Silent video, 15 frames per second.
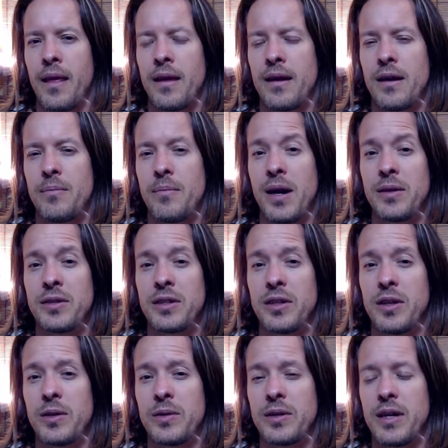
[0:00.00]
A mountain
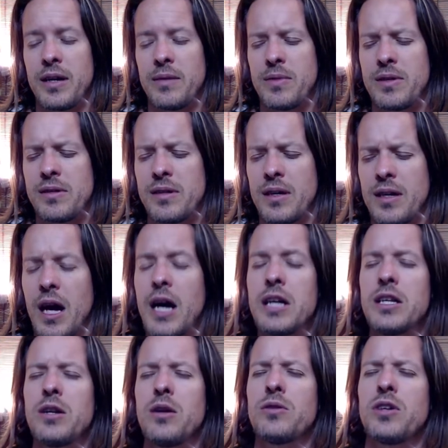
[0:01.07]
goat came and said, Hide
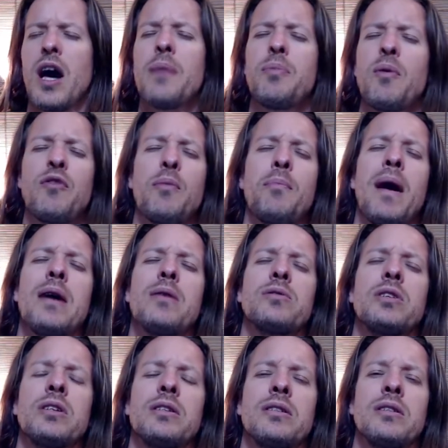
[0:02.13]
it on top of the
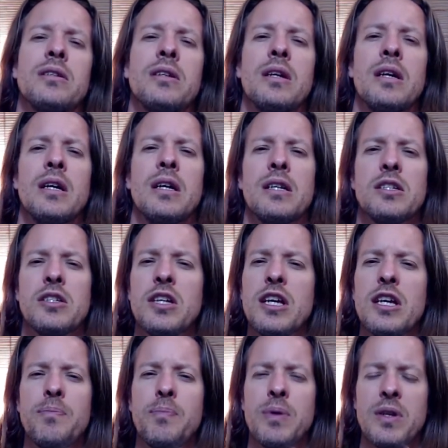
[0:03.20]
mountain,
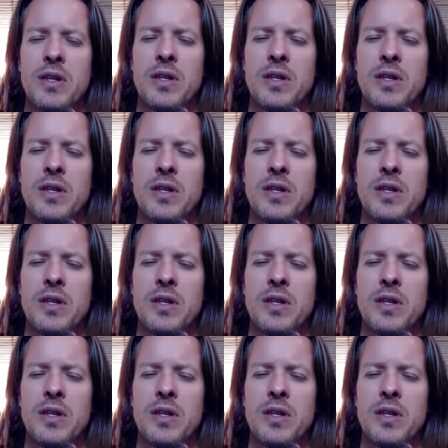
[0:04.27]
deep in the